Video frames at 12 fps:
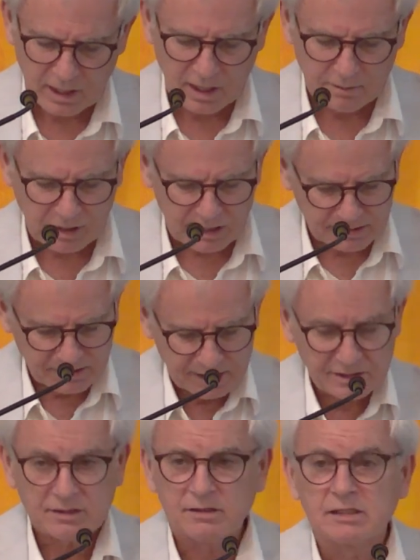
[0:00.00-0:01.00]

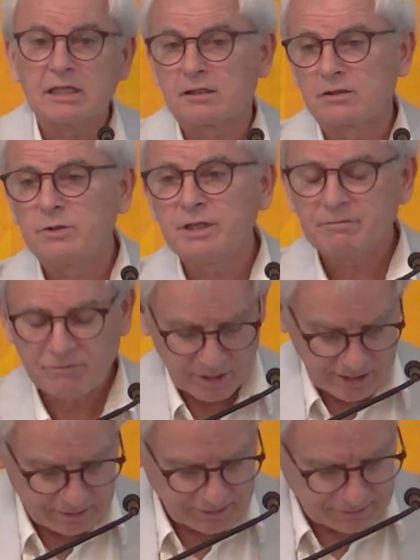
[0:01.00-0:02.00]
Politicians, including
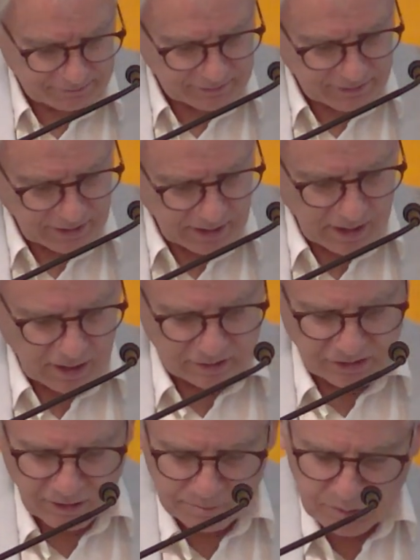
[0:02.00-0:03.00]
Franklin,
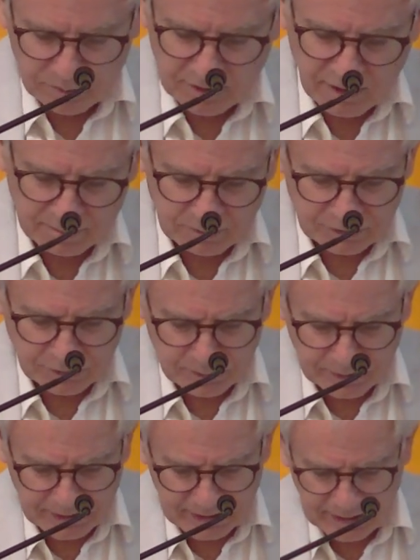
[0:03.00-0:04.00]
saw both
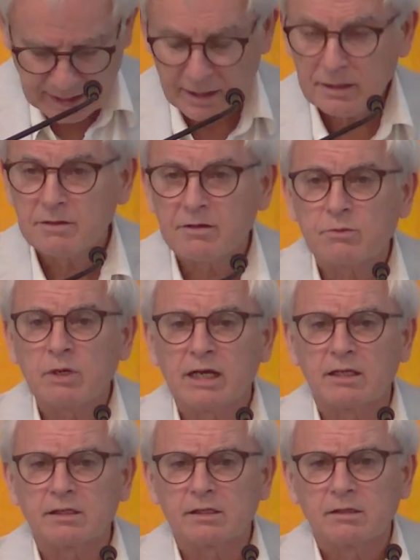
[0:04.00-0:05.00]
opportunity and a
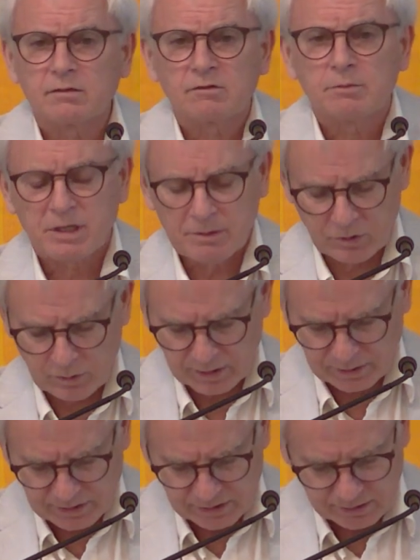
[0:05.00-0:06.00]
threat from
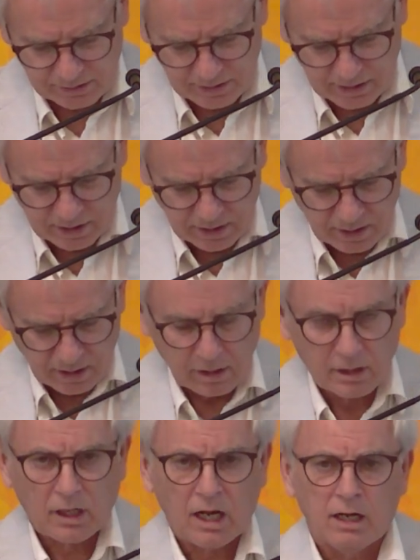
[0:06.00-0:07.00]
immigrants.
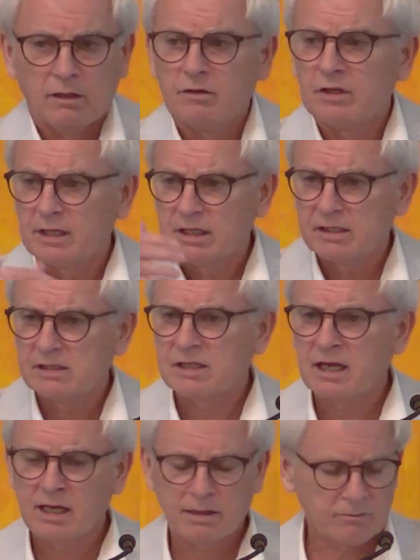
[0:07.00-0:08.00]
And this
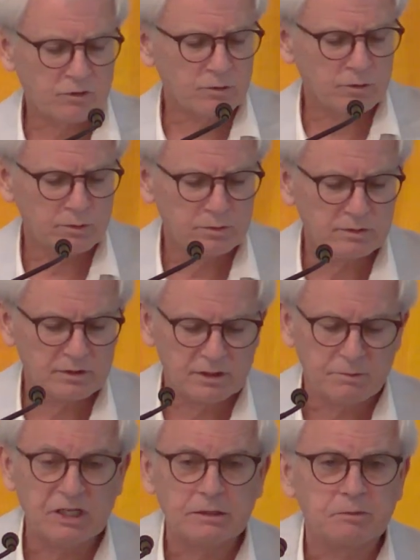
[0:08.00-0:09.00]
came through
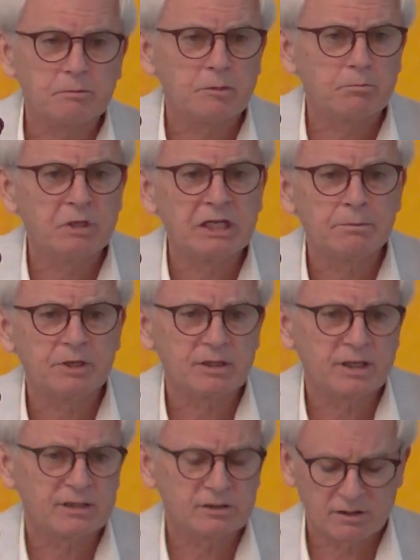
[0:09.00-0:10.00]
the
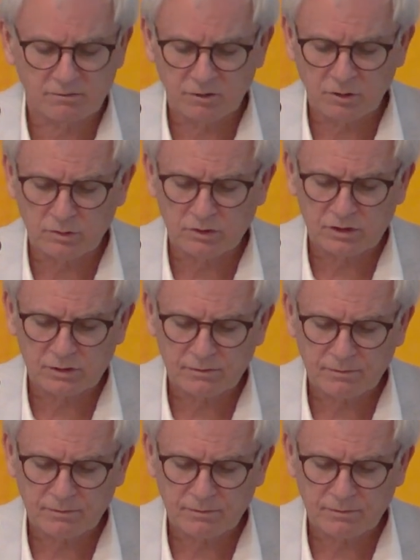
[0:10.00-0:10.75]
manipulation of votes.